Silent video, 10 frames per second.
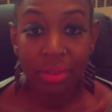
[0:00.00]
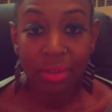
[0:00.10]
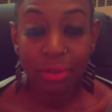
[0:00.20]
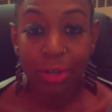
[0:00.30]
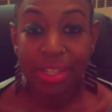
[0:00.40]

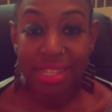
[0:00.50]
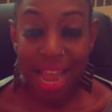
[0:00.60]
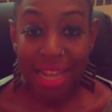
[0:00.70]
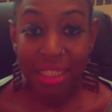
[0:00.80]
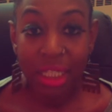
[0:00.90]
for
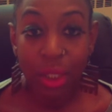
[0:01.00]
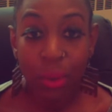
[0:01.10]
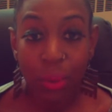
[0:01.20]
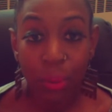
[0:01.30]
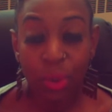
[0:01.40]
exactly
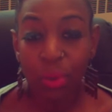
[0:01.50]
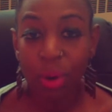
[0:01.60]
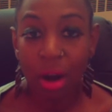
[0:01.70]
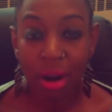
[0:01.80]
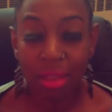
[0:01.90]
who you
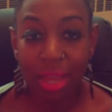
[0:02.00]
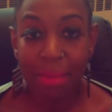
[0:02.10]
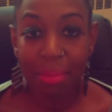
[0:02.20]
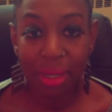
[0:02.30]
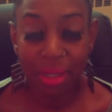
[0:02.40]
are. That
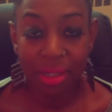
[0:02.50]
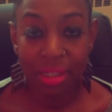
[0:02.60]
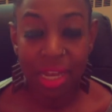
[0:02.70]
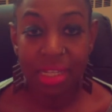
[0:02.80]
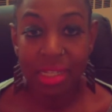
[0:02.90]
means
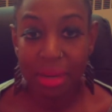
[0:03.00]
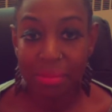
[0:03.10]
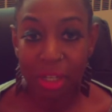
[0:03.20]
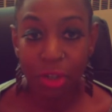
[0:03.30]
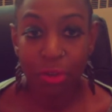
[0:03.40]

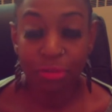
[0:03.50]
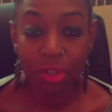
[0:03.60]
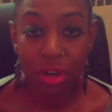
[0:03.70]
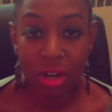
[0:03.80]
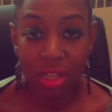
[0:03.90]
accepting your
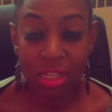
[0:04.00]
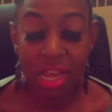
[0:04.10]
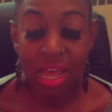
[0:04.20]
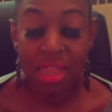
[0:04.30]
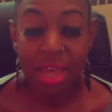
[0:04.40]
flaws.
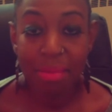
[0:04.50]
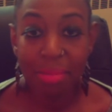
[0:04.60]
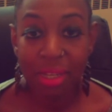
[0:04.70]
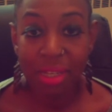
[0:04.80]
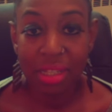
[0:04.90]
That
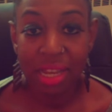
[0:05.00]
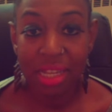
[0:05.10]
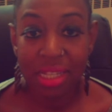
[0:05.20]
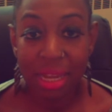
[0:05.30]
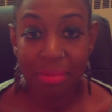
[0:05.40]
means
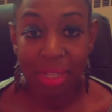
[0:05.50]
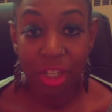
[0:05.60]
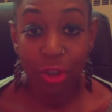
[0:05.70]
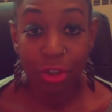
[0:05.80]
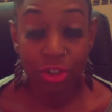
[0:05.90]
accepting
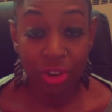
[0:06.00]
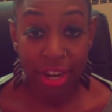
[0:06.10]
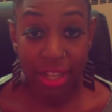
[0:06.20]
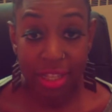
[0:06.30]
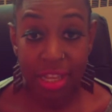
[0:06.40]
your
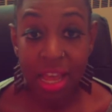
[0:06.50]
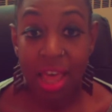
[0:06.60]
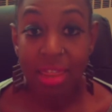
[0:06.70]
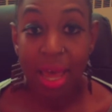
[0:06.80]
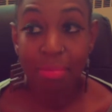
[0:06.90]
strengths.
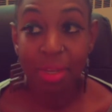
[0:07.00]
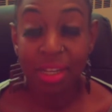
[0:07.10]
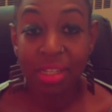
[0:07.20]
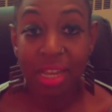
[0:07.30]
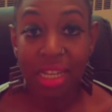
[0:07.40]
That
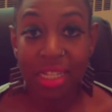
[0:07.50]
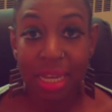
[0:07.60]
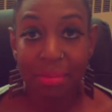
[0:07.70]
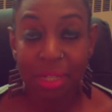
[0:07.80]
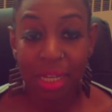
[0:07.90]
means
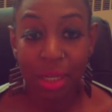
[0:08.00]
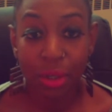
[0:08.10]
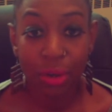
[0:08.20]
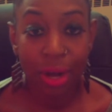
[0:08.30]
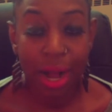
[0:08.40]
accepting
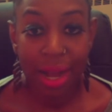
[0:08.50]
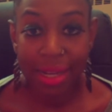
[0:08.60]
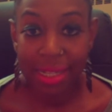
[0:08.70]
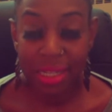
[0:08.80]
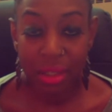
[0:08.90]
your
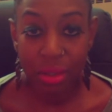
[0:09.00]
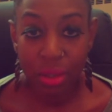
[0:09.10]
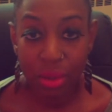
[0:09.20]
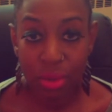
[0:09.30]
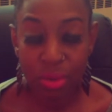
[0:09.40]
highs and
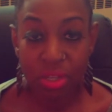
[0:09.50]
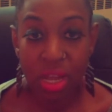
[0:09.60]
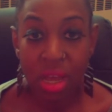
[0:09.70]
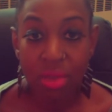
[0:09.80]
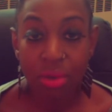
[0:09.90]
lows,
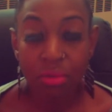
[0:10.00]
the